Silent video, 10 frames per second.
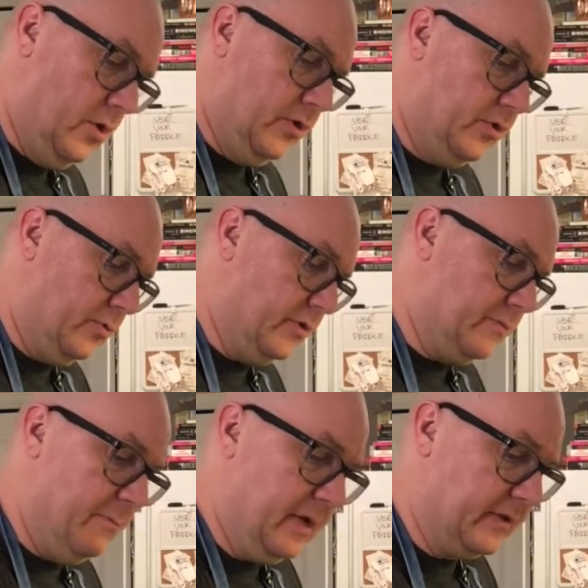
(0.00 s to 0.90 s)
So we just
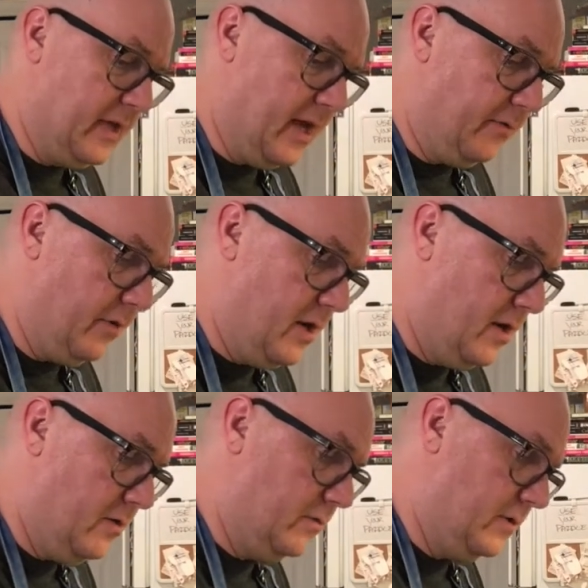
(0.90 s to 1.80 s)
mix that
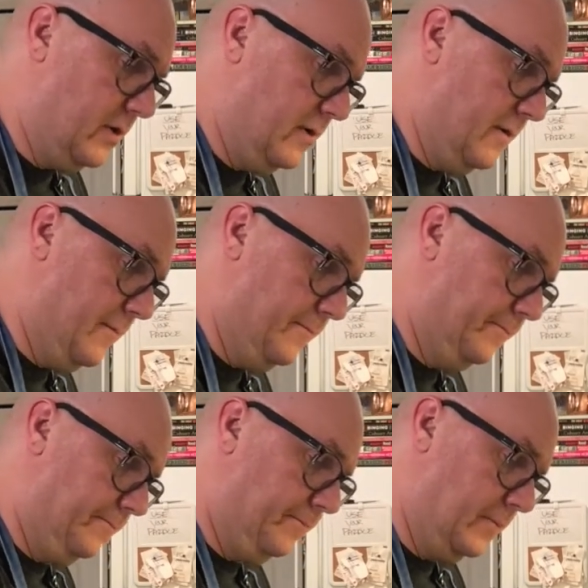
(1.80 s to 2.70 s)
around,
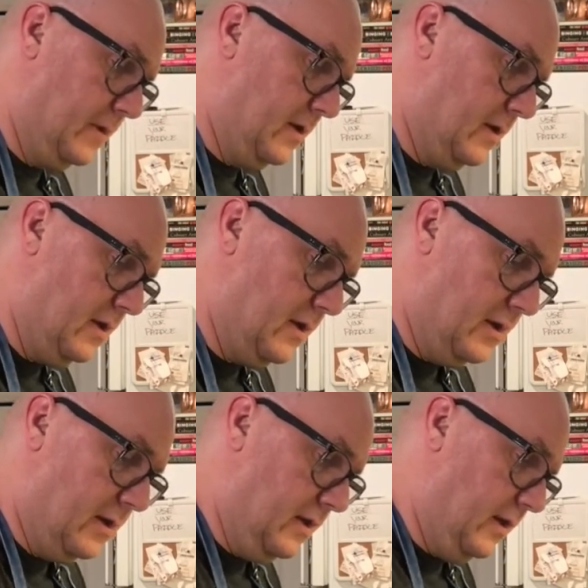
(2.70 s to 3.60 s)

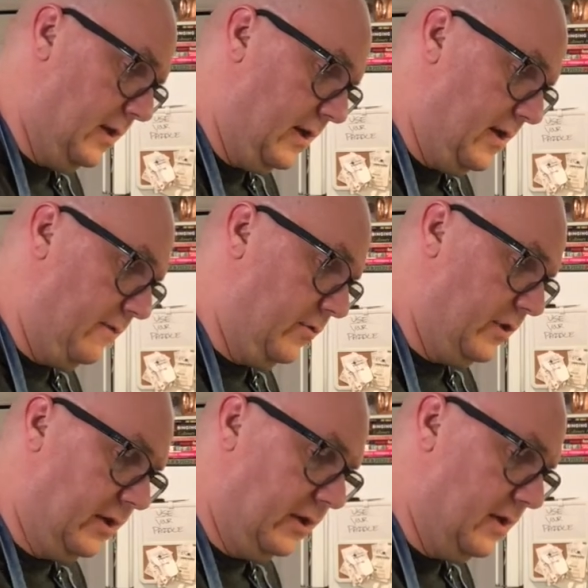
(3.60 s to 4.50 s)
get
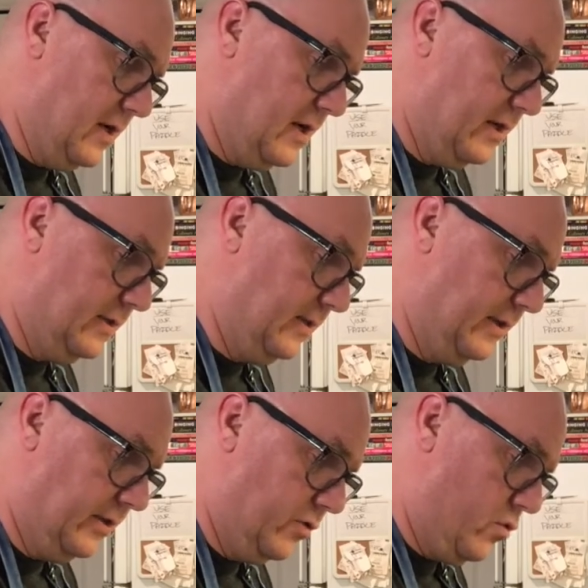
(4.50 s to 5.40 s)
everything nicely
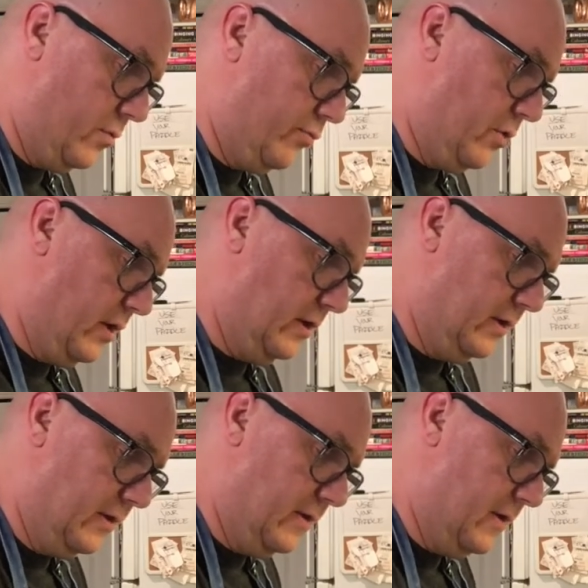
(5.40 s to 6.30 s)
incorporated
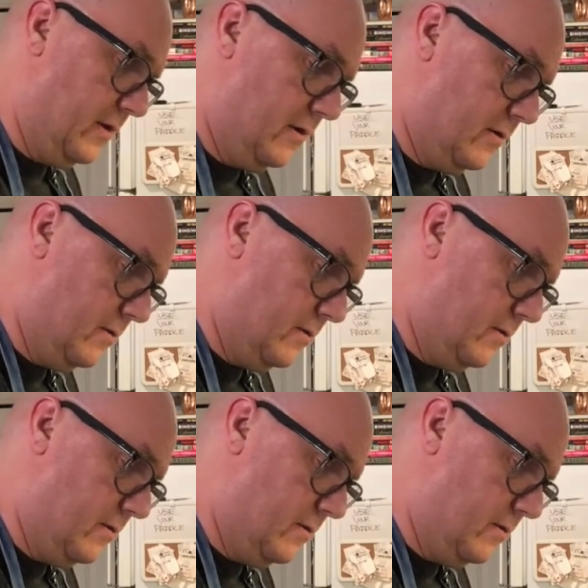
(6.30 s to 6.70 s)
in there.